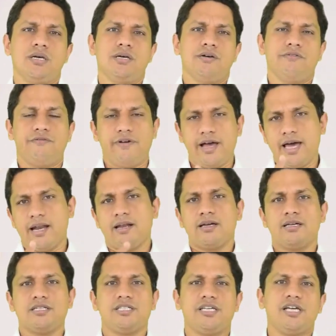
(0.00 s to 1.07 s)
where
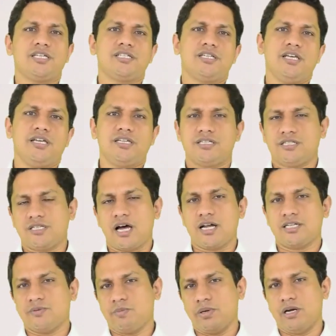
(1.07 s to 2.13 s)
GST is
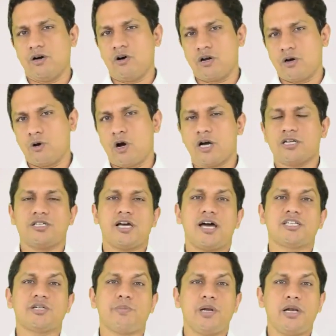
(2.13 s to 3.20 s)
chargeable or not
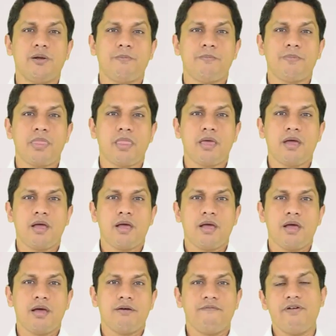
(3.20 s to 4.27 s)
chargeable.
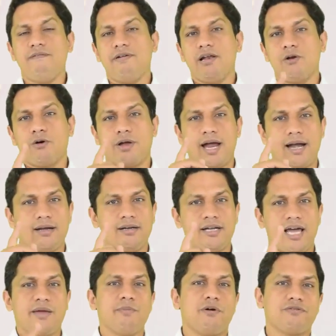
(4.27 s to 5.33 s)
We will look at
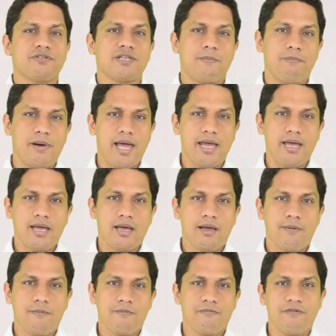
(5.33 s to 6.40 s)
time of supply,
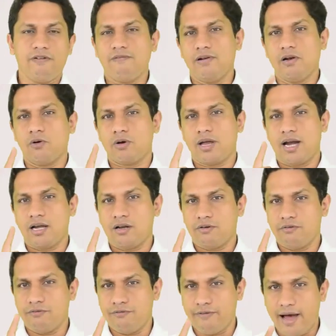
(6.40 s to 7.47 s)
we will look
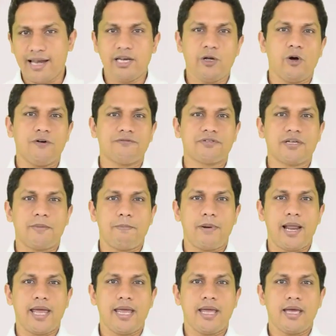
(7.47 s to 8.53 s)
at value of
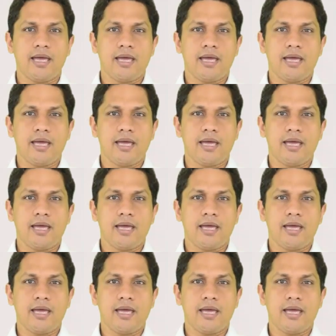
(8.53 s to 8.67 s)
supply,